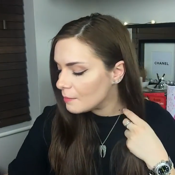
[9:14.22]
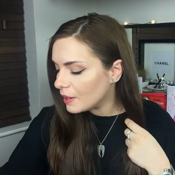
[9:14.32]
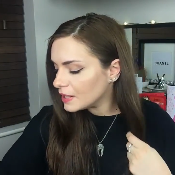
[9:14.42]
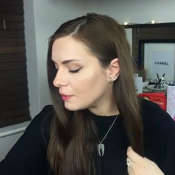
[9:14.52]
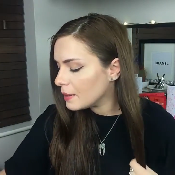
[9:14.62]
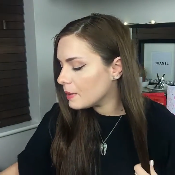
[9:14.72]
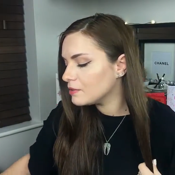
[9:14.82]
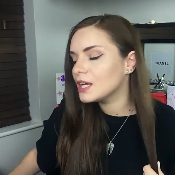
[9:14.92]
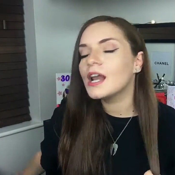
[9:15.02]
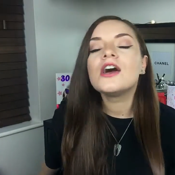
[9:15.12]
By the way,
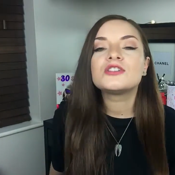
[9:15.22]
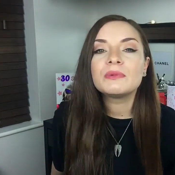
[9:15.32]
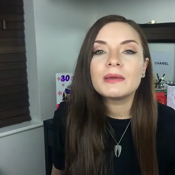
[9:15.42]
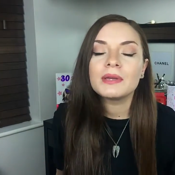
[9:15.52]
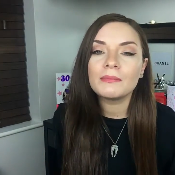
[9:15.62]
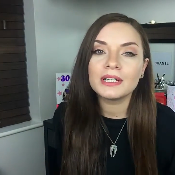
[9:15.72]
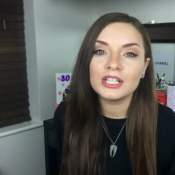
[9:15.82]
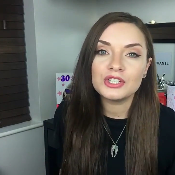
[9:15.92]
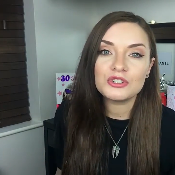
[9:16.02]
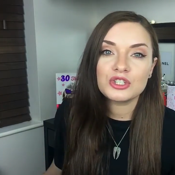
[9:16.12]
about the clothes, maybe I'm
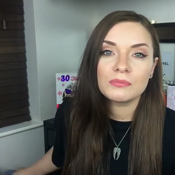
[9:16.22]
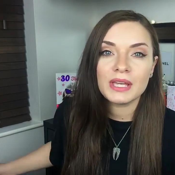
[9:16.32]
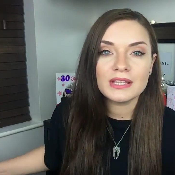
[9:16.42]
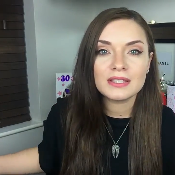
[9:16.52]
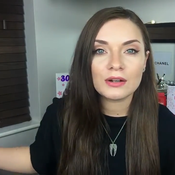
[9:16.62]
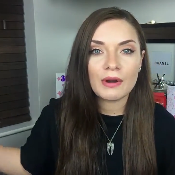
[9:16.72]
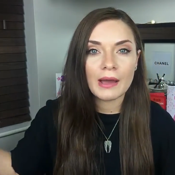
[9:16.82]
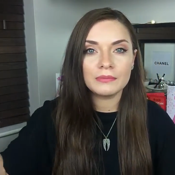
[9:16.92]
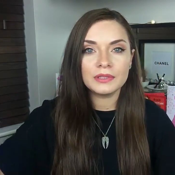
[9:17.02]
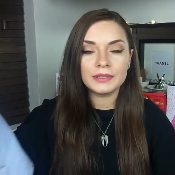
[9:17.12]
going to do some
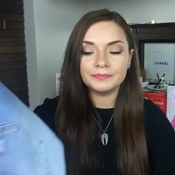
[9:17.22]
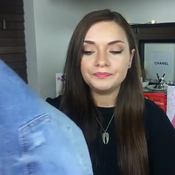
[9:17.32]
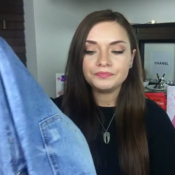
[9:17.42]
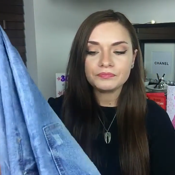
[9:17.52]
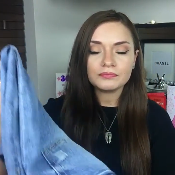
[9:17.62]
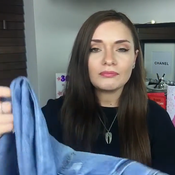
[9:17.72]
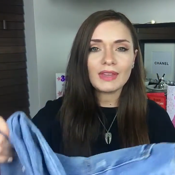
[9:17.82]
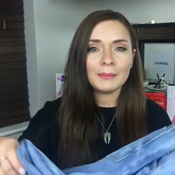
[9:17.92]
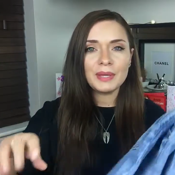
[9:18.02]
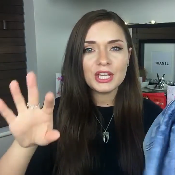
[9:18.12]
Instagram
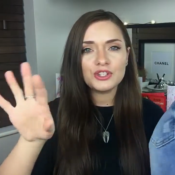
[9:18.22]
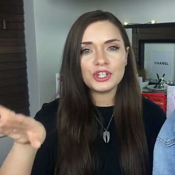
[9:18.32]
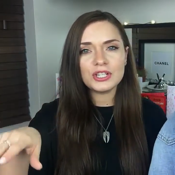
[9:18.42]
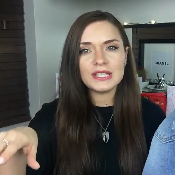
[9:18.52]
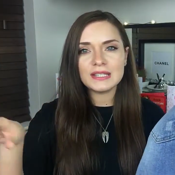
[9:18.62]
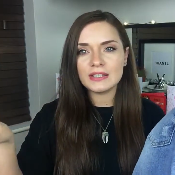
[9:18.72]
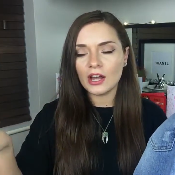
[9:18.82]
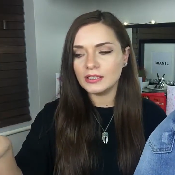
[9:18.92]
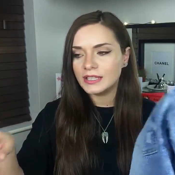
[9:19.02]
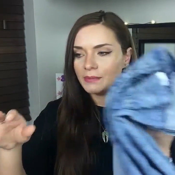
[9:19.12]
pictures and
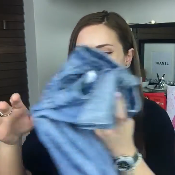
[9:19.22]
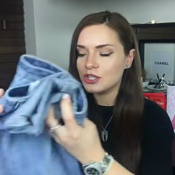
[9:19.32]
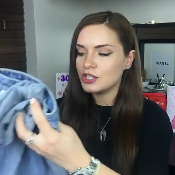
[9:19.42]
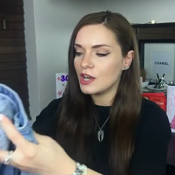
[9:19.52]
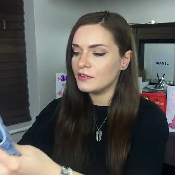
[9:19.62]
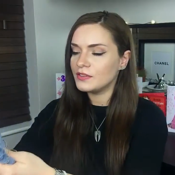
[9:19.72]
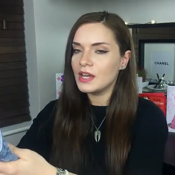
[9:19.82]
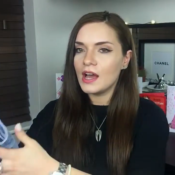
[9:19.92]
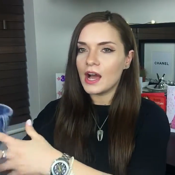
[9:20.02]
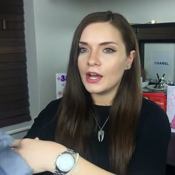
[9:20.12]
style them and stuff.
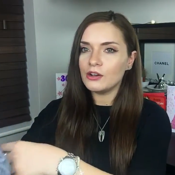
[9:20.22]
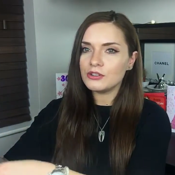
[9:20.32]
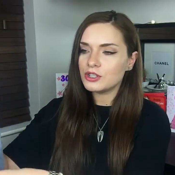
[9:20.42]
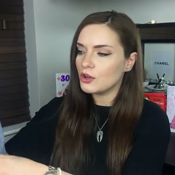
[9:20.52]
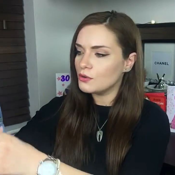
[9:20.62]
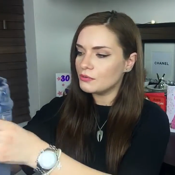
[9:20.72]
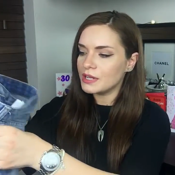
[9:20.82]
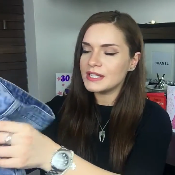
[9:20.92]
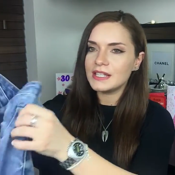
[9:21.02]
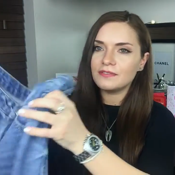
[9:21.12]
I also
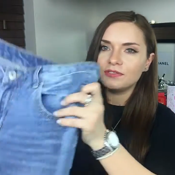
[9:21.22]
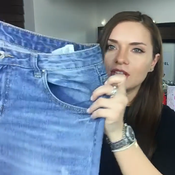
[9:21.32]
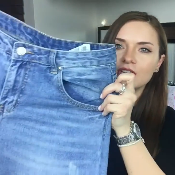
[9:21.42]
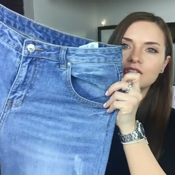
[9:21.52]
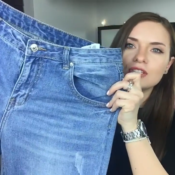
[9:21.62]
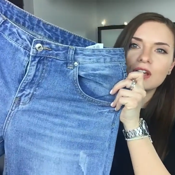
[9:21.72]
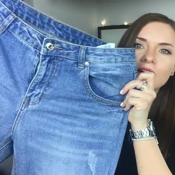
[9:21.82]
received these